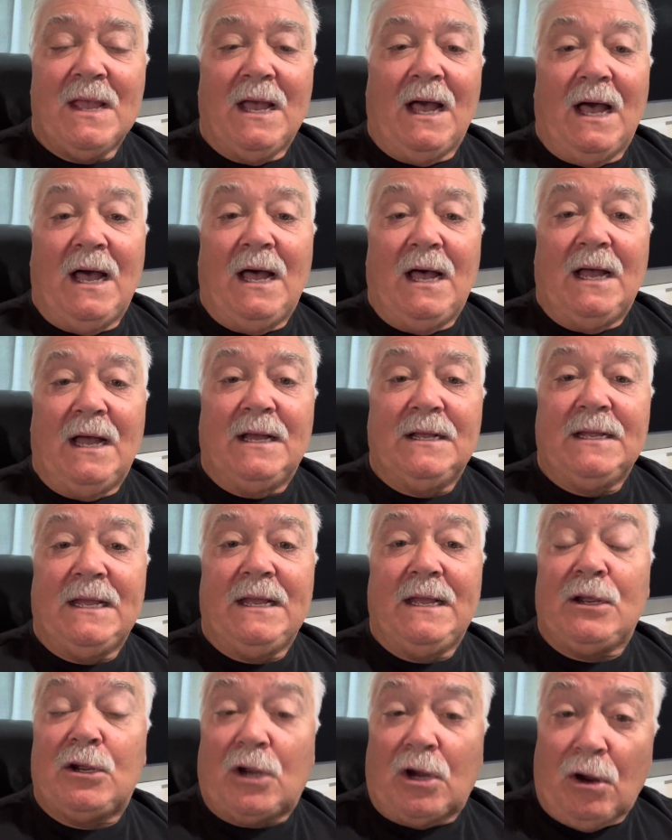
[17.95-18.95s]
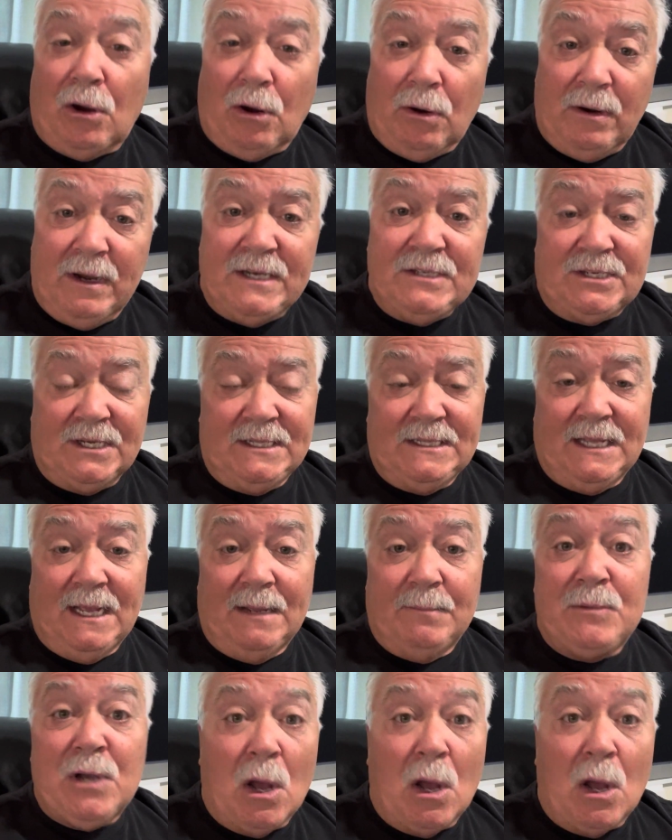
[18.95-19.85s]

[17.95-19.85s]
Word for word: uh, encouraging them,